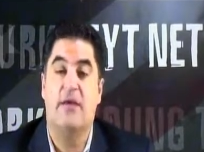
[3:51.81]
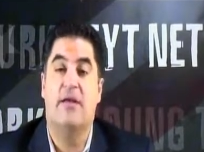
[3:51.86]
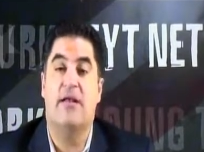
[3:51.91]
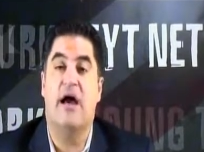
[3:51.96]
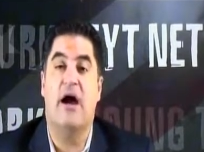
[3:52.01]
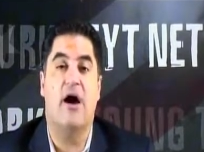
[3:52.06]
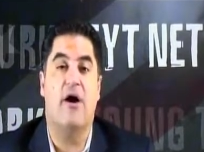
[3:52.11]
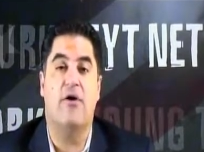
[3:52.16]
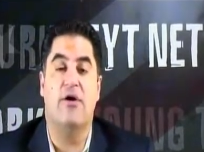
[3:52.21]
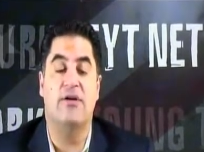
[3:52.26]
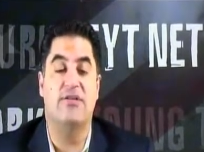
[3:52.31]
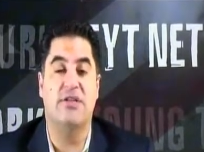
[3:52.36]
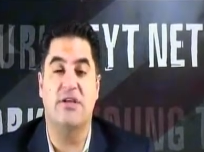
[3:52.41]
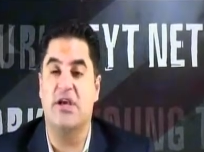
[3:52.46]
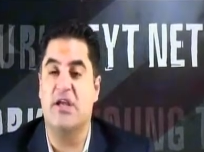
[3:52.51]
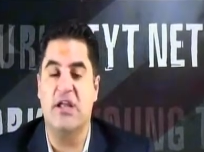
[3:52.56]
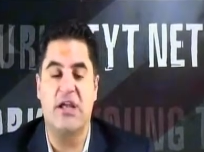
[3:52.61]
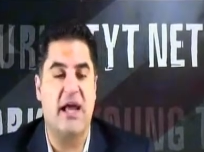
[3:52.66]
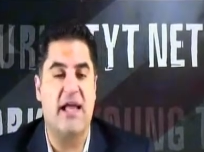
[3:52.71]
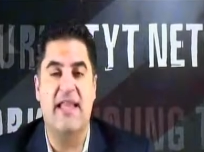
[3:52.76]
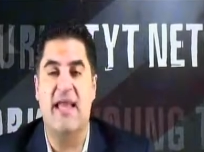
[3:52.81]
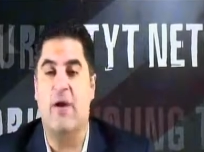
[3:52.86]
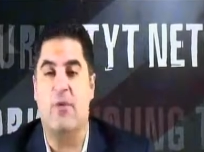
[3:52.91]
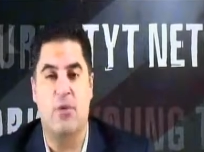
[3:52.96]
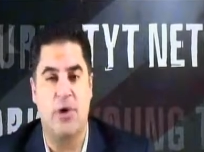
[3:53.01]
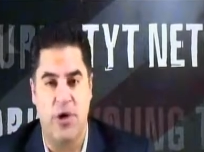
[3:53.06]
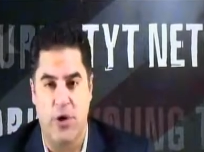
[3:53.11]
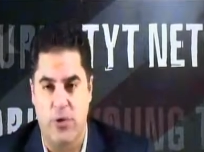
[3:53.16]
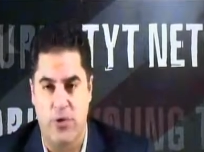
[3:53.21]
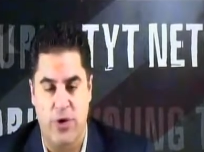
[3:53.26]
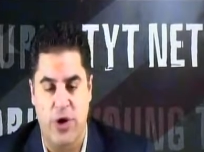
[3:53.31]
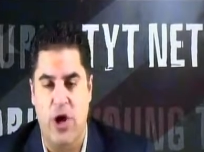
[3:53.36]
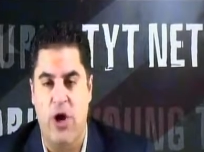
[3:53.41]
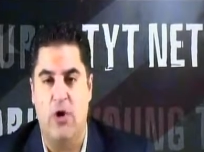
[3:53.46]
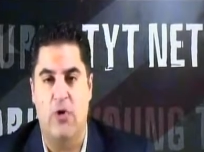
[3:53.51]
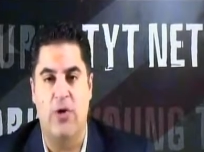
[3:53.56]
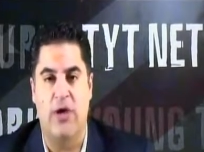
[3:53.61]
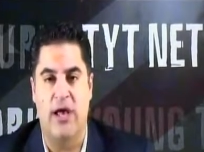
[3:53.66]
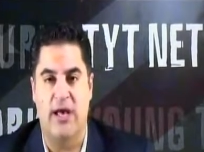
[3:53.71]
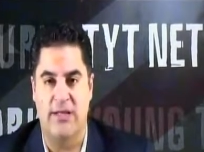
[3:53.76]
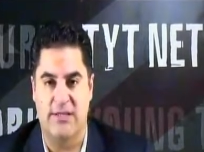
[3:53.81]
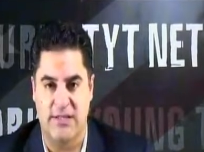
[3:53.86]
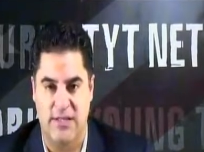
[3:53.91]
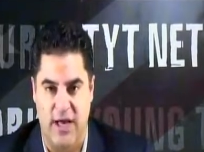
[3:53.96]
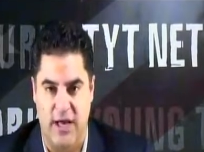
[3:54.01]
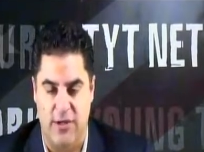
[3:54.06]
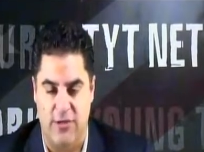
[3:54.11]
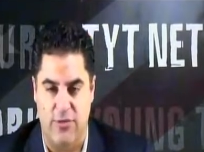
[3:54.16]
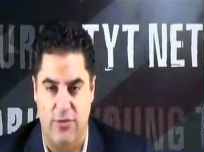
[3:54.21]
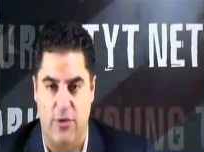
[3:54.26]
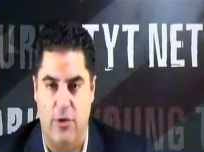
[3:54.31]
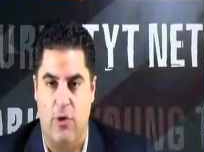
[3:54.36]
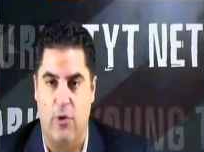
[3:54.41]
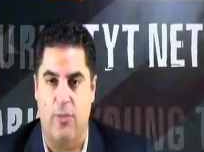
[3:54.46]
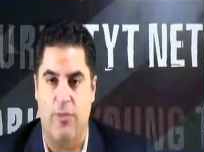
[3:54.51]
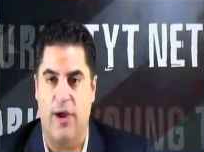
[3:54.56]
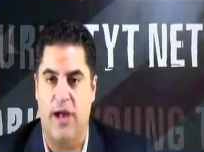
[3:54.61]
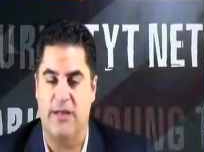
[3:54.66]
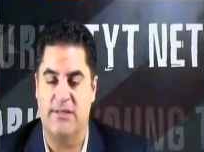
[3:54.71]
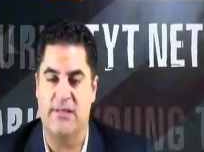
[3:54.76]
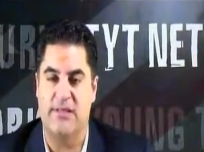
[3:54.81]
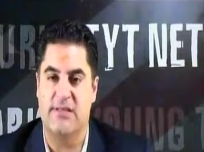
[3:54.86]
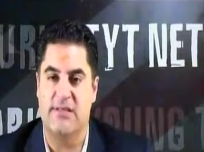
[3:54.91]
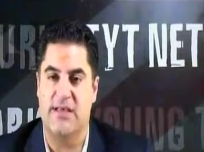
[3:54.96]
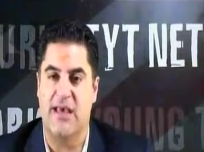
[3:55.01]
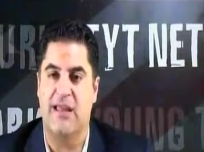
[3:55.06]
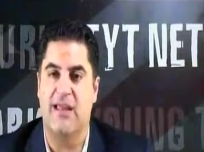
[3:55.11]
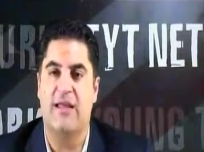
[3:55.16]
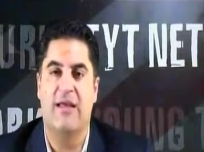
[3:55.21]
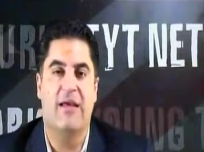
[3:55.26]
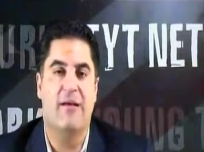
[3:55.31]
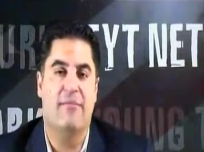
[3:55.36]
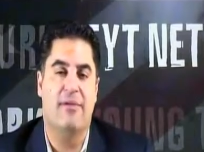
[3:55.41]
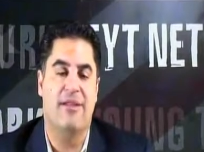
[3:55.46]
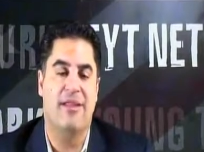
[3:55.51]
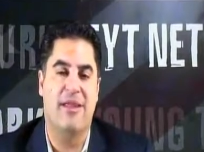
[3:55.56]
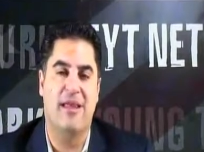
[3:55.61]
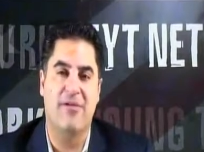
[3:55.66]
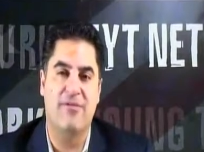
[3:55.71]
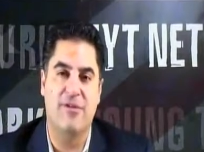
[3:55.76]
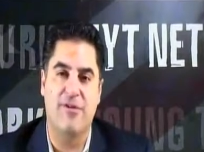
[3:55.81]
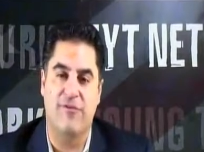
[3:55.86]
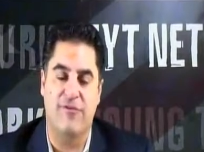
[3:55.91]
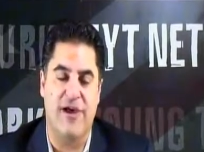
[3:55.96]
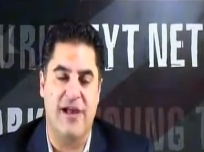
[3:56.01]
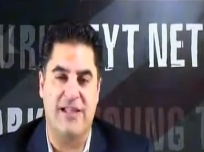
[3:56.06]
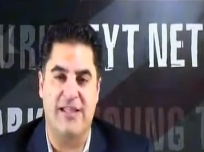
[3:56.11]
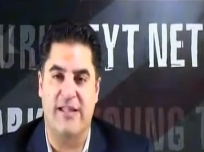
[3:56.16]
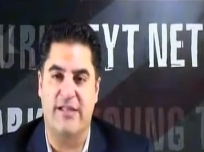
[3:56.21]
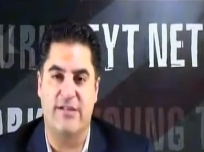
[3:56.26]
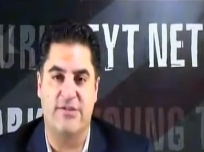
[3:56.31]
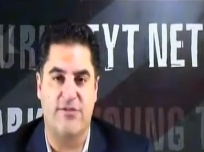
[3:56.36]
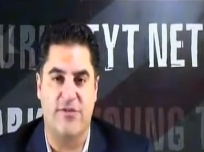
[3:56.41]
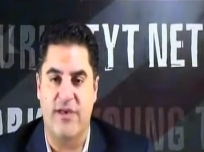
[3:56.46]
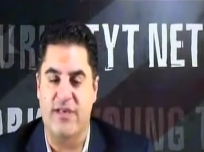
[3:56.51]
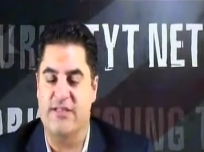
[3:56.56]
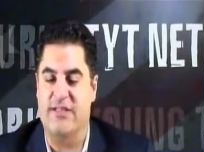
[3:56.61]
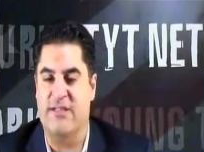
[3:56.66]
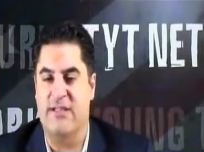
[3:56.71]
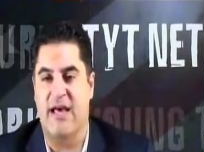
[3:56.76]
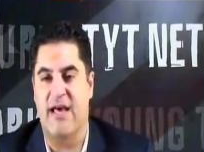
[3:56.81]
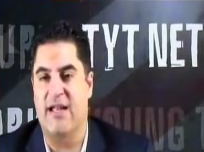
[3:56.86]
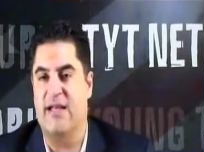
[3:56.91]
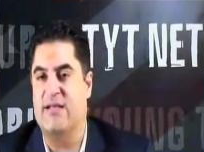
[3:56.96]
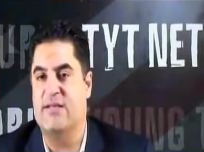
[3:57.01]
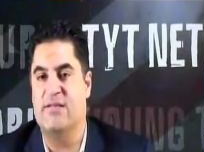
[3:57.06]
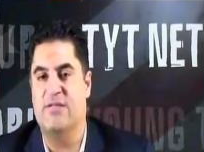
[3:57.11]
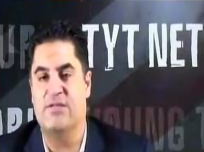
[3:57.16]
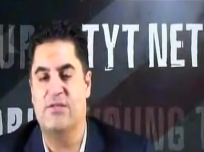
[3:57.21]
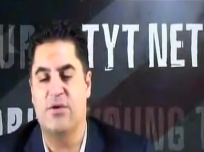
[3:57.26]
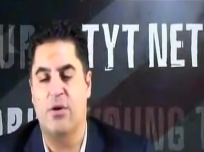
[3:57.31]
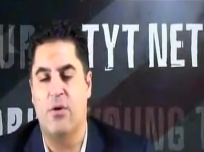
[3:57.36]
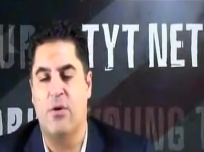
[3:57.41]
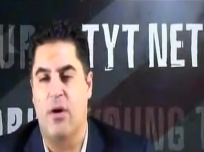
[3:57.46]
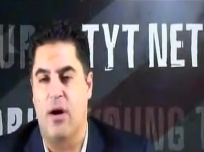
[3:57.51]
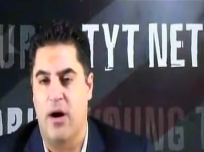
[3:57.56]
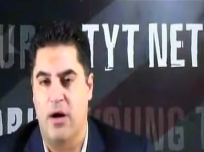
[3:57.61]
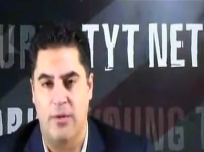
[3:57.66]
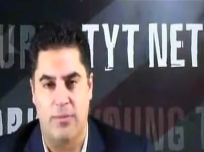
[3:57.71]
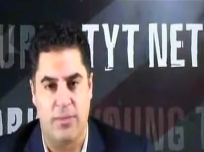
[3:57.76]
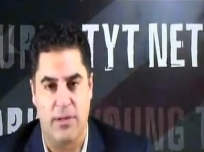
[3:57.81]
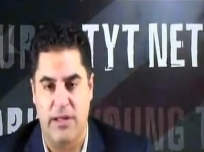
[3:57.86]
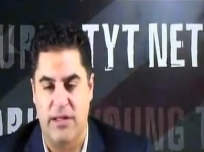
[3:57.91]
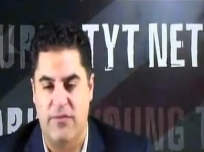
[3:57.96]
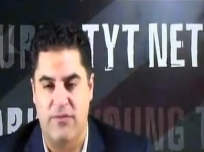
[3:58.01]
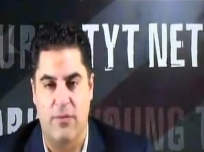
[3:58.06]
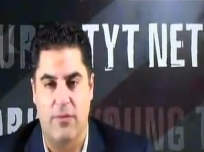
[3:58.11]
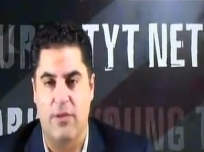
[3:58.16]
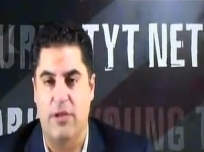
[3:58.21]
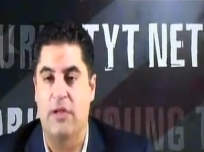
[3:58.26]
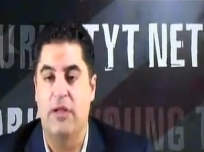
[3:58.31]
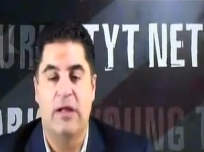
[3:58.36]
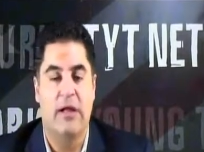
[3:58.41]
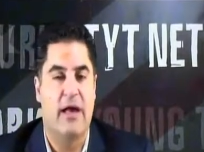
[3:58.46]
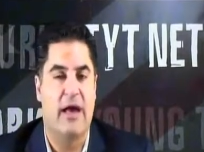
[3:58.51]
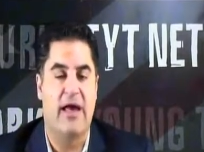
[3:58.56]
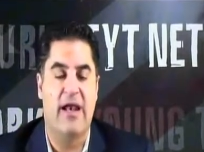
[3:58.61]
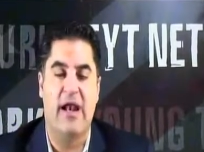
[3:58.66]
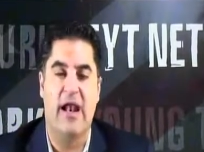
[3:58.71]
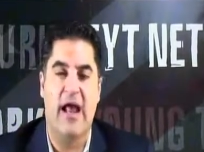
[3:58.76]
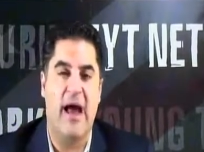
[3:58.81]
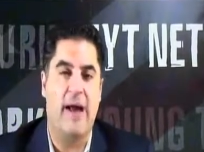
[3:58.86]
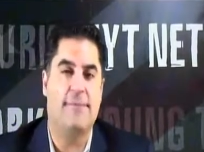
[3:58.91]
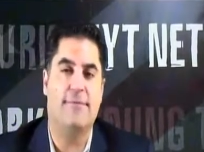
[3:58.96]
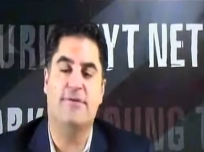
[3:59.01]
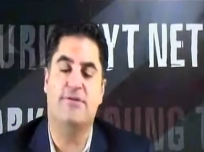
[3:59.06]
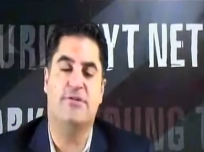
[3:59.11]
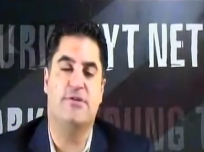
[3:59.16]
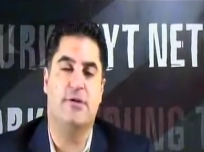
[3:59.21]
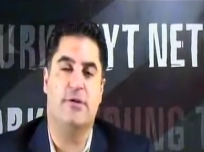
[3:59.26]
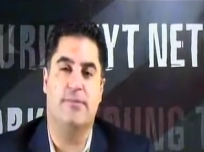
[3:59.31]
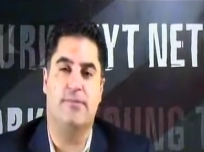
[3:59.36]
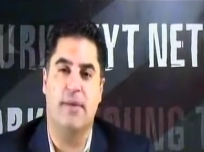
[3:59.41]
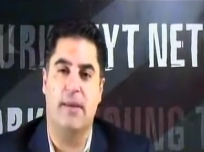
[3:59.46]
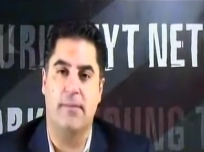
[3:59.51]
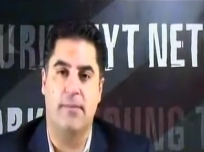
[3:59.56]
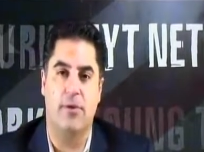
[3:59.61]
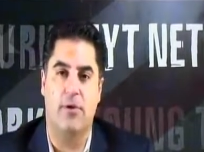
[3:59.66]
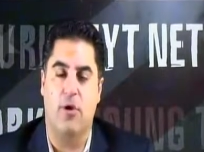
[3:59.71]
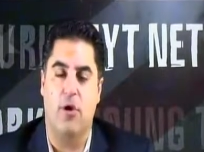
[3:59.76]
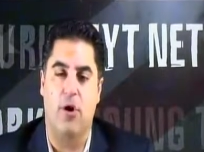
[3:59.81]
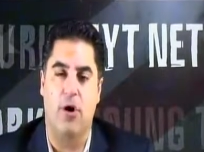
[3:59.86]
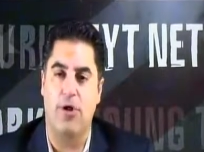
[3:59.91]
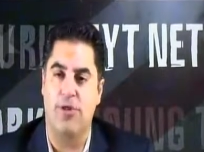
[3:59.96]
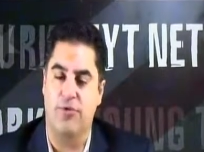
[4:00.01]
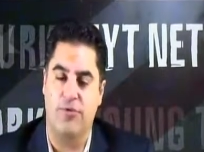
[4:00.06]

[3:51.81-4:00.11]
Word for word: Now, is he going to get that? We don't know. He hasn't gone through the whole process yet. But the, even the fact that he's facing that is so unbelievable, and it happens to people all